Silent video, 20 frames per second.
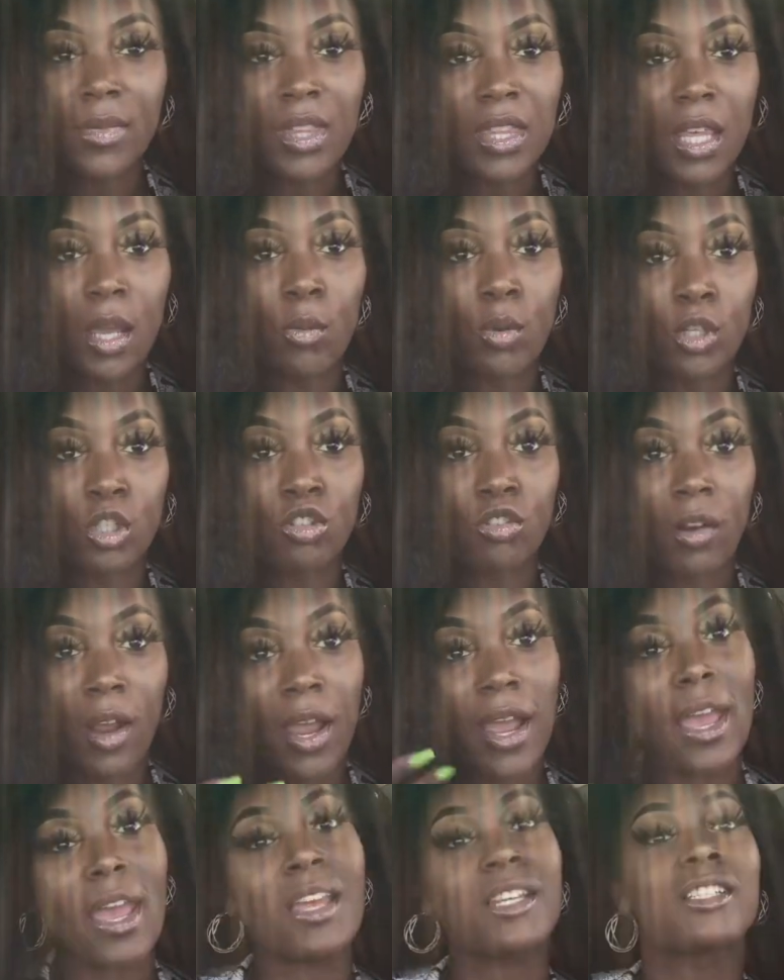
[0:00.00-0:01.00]
they were
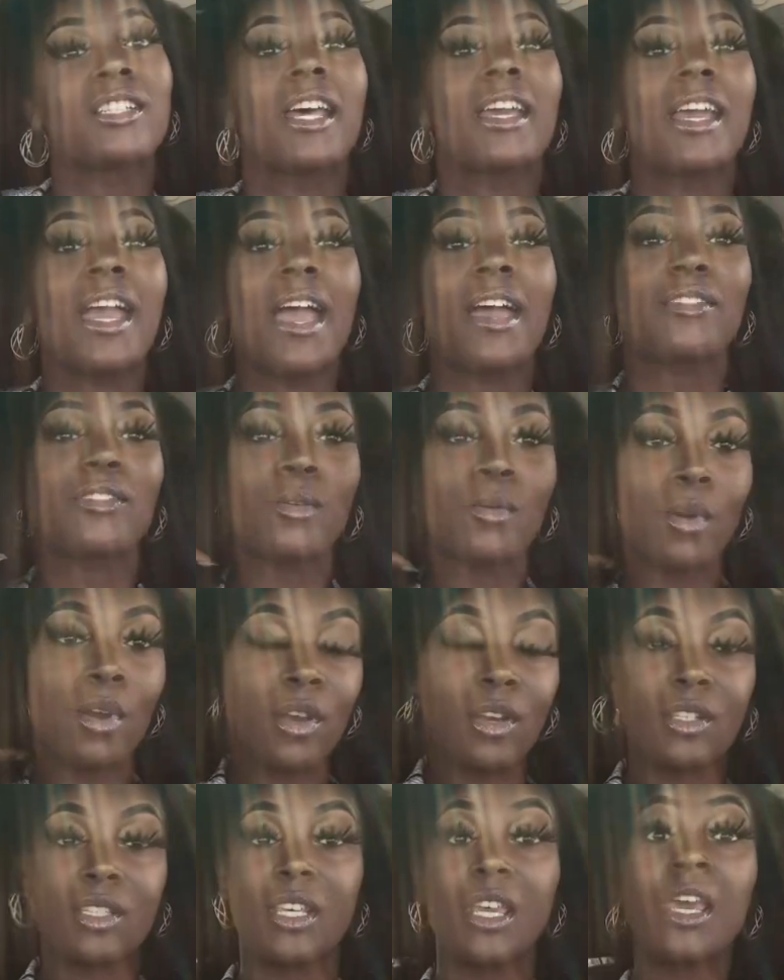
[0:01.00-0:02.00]
trash. Like
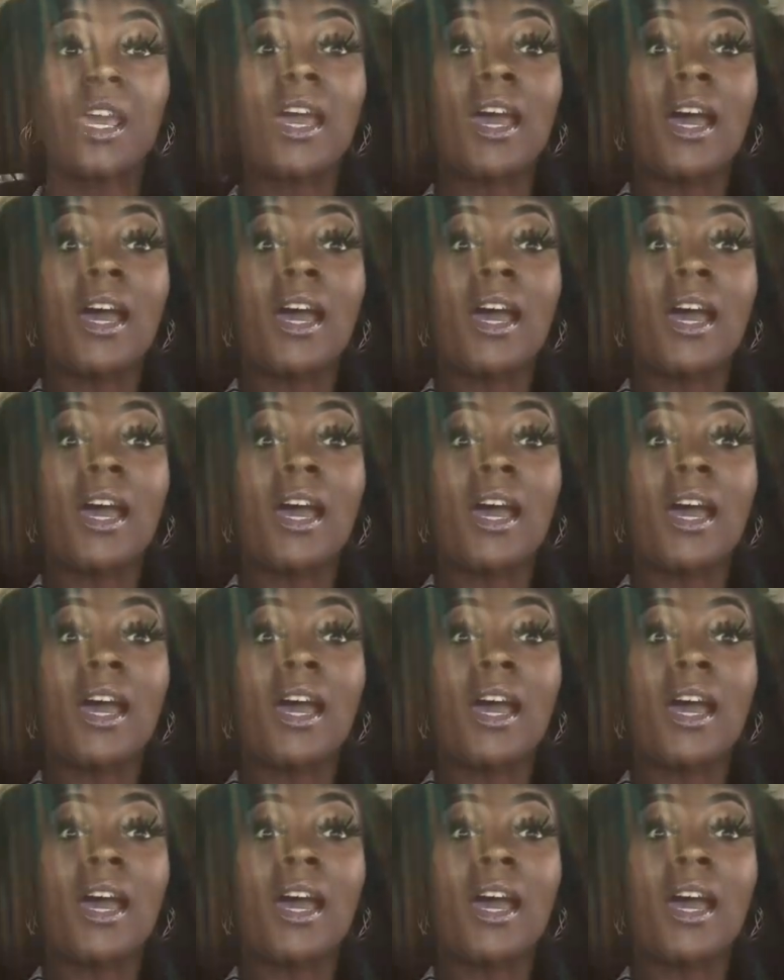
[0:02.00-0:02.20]
afterwards,